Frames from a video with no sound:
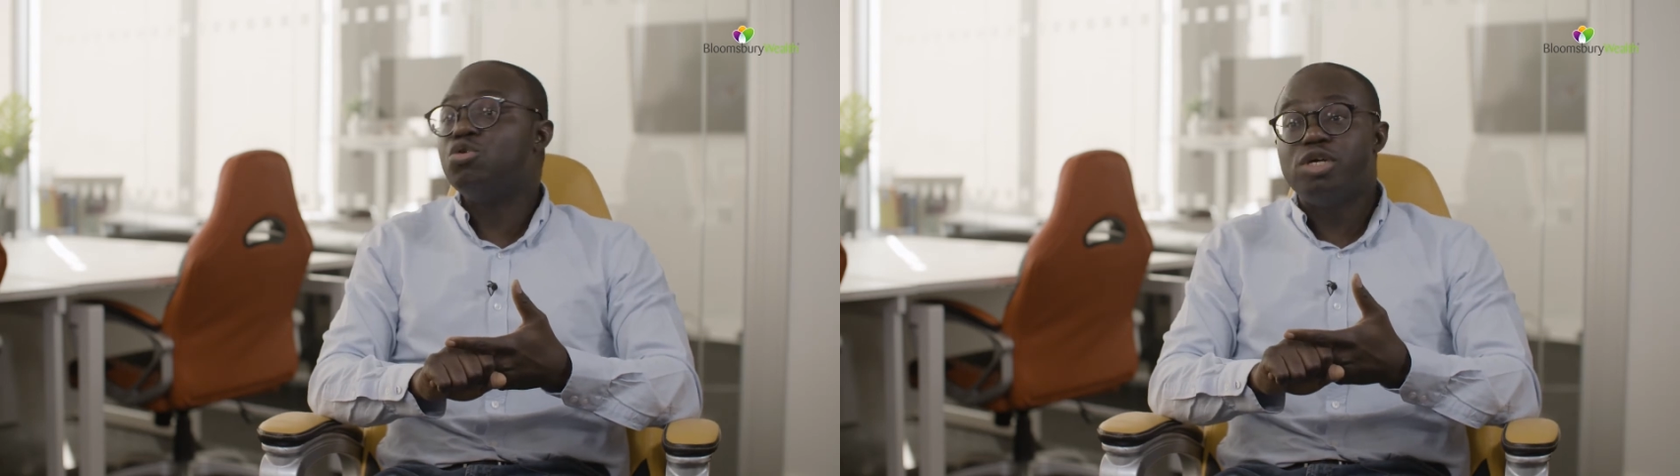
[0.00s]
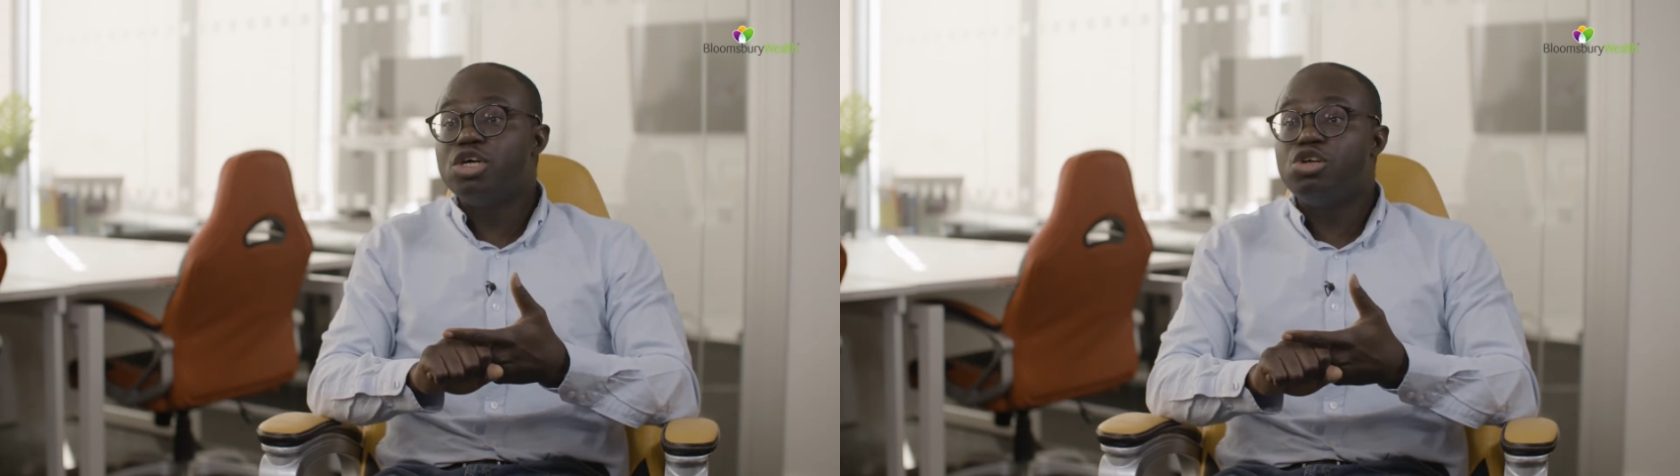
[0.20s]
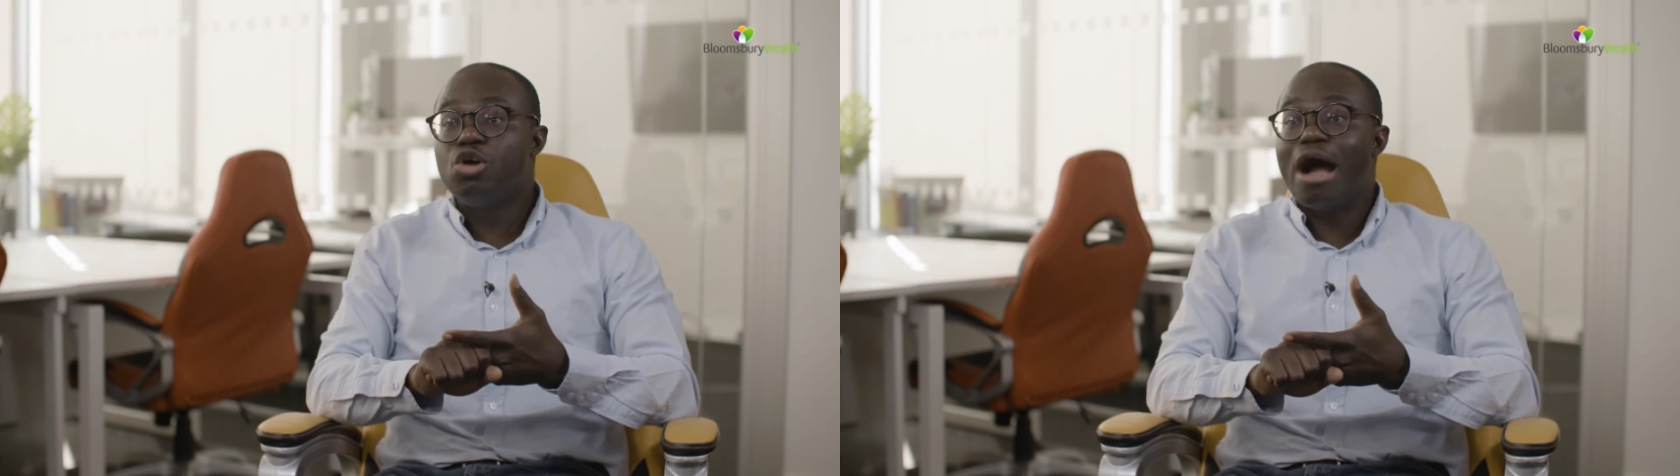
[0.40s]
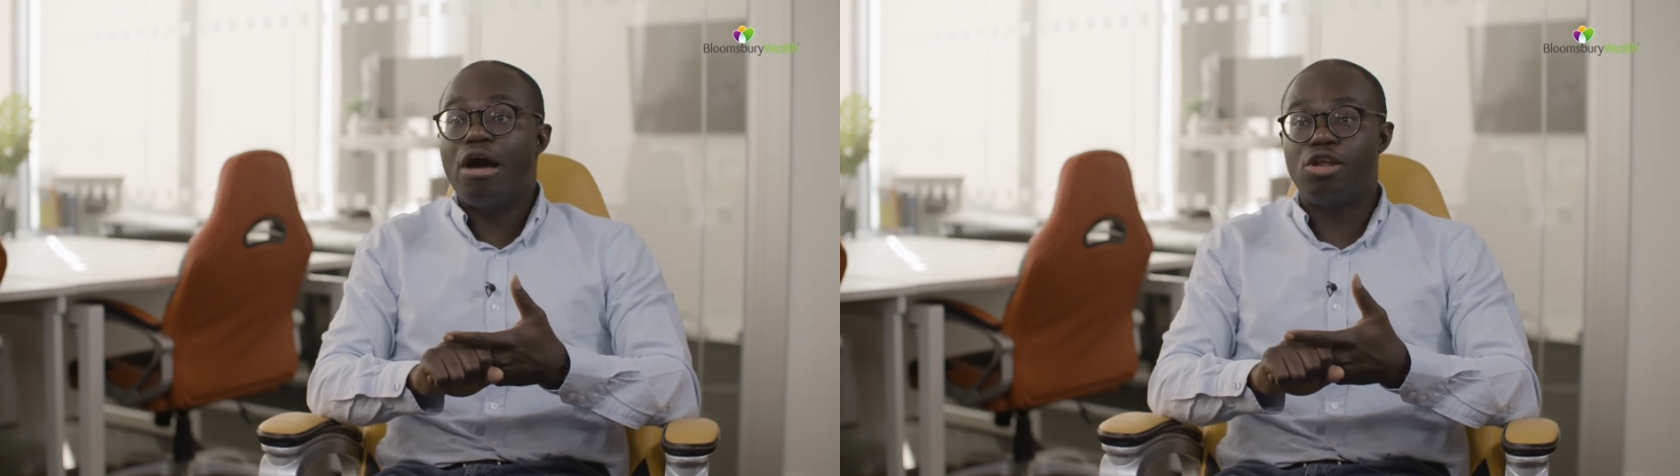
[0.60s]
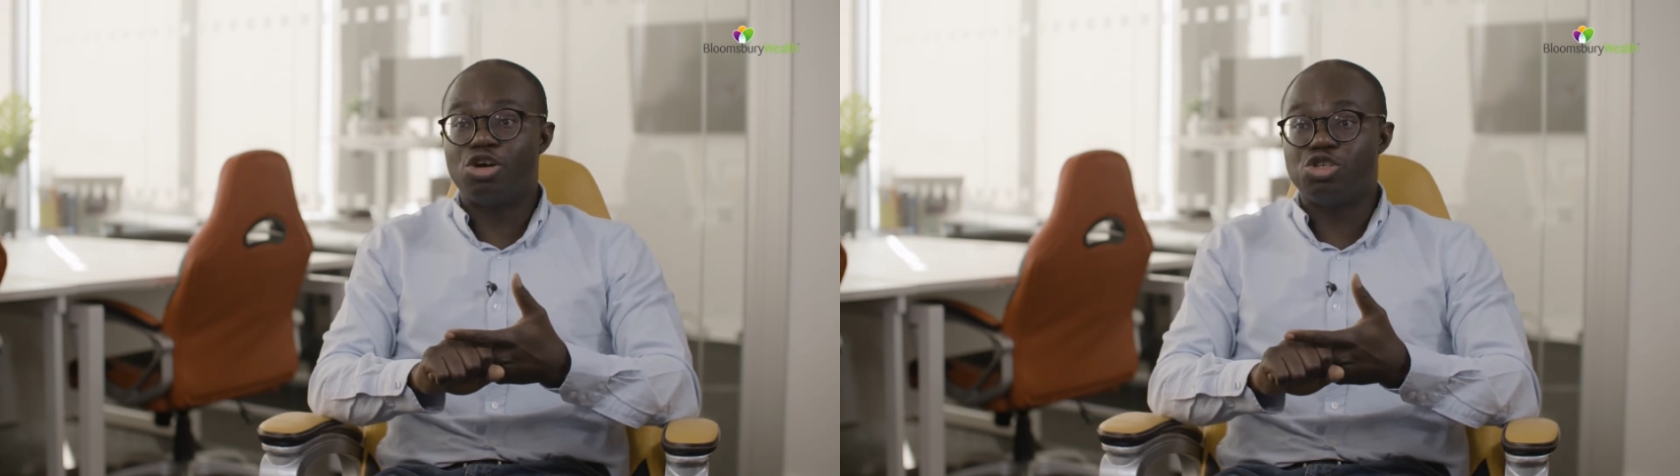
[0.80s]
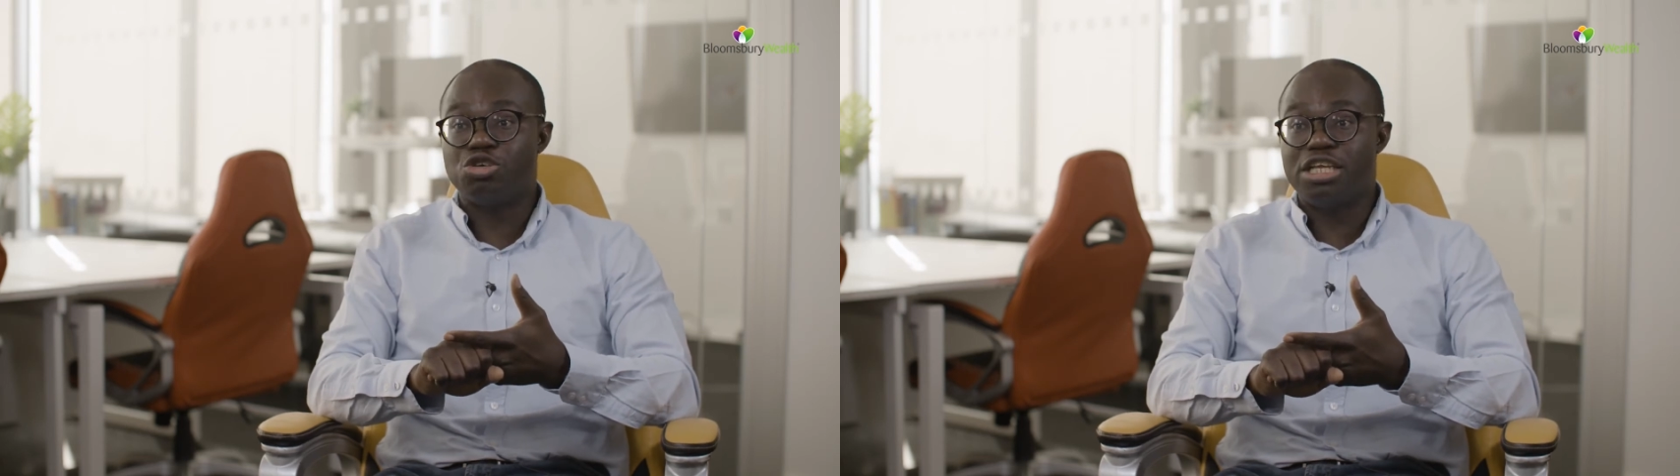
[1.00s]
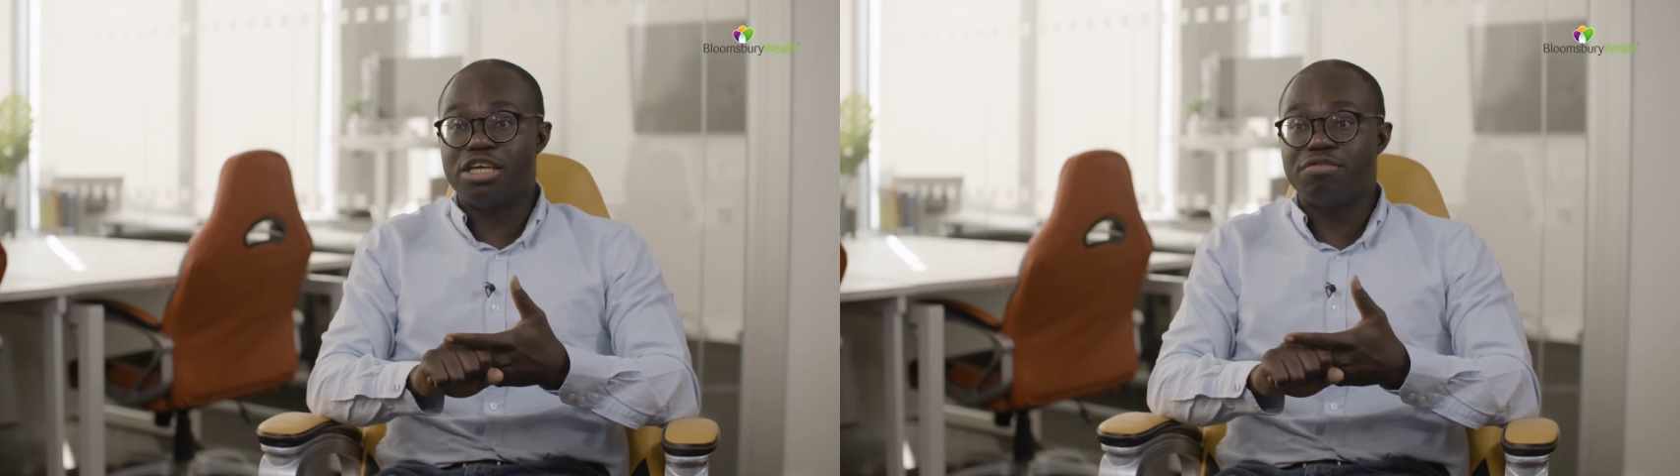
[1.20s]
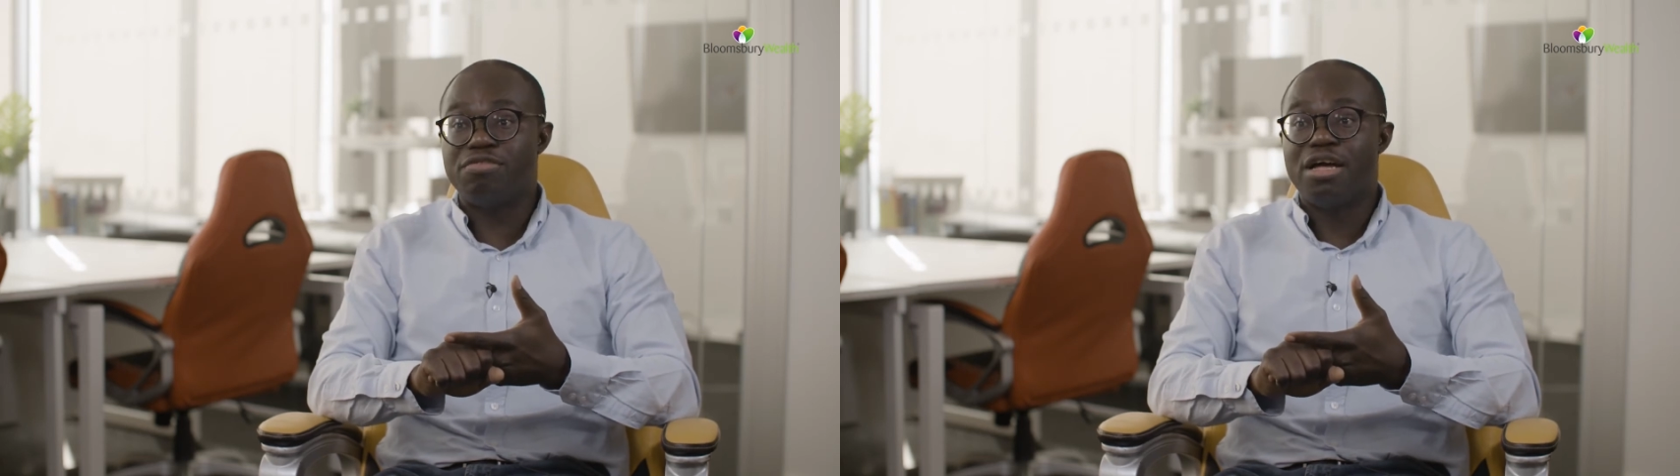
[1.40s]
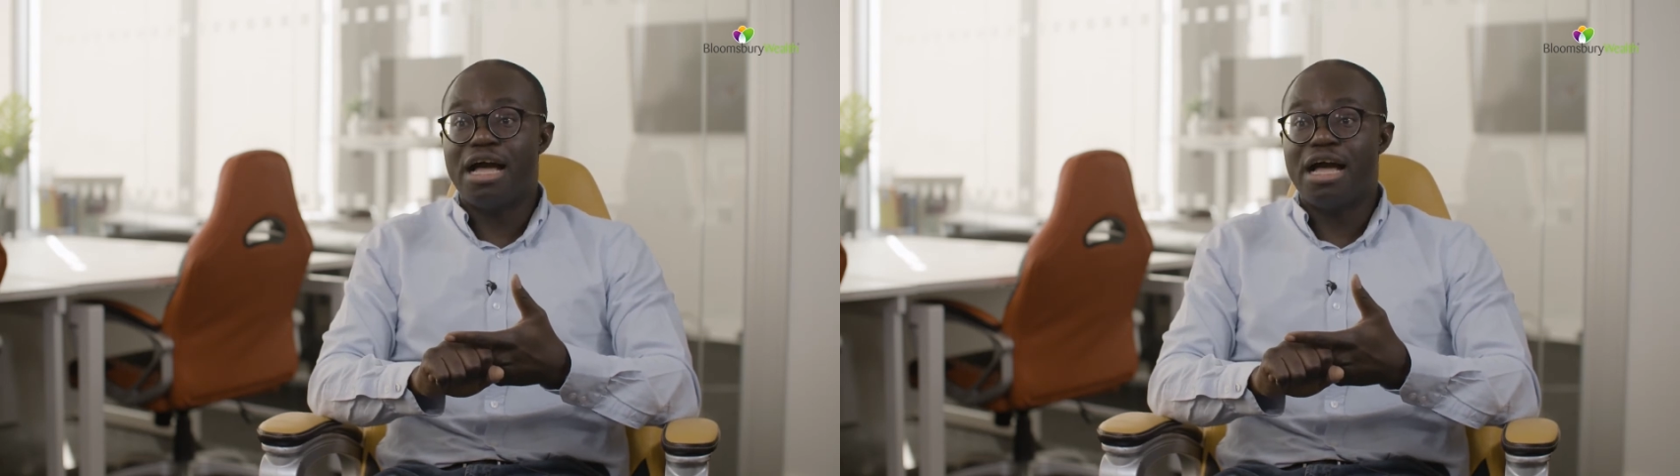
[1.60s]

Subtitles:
we don't know how long you live,